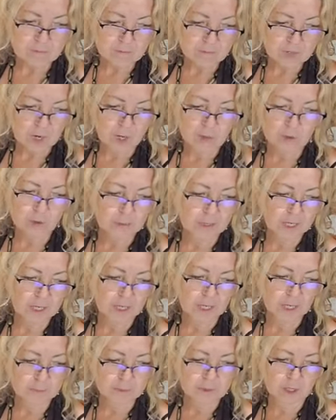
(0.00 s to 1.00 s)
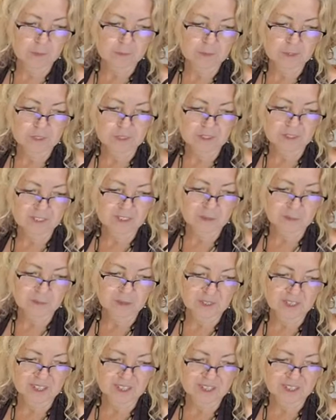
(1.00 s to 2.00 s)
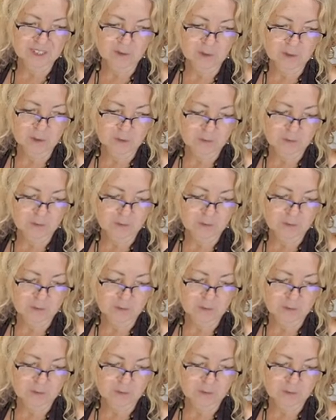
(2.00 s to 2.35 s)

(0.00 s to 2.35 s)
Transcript: Although my laptop doesn't seem to think that we're